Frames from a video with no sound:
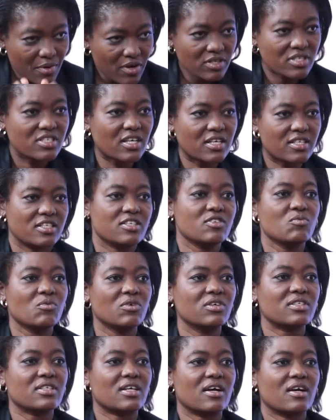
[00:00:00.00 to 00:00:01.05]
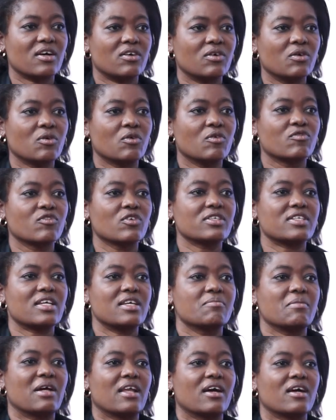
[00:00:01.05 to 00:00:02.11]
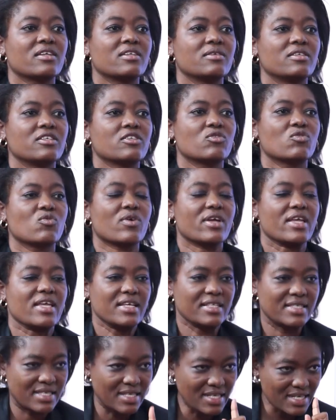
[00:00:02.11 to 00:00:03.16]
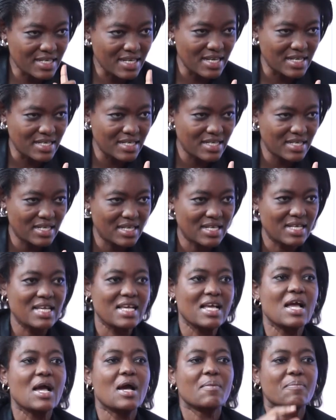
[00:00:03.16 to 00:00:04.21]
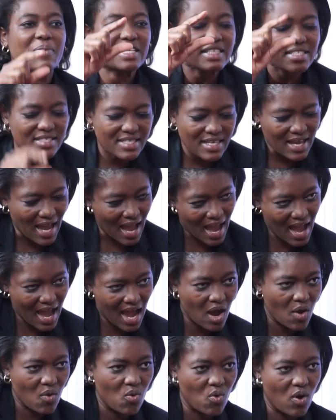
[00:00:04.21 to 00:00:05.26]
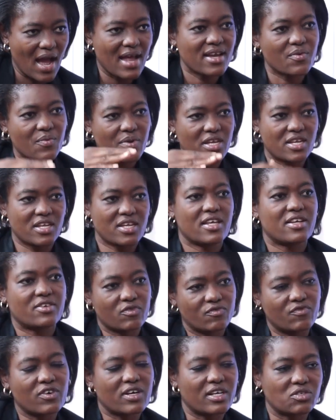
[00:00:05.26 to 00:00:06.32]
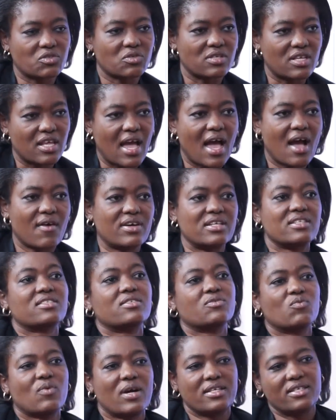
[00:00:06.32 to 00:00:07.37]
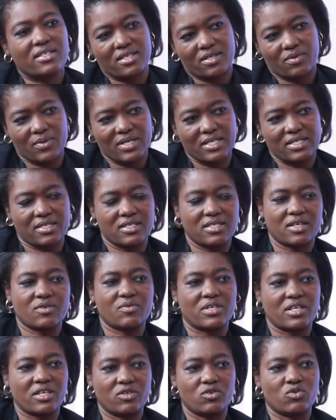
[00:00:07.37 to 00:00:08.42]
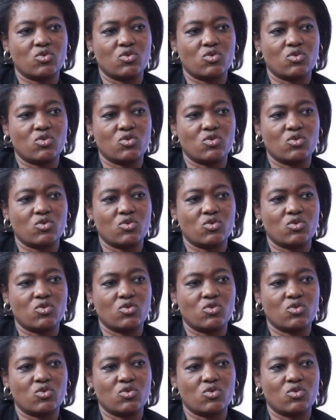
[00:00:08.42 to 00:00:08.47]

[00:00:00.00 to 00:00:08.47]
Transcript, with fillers: project in water or of water in Lilongwe, it's needed. Chaburi. But it's the how, and we needed to focus on the how and see what is it that we can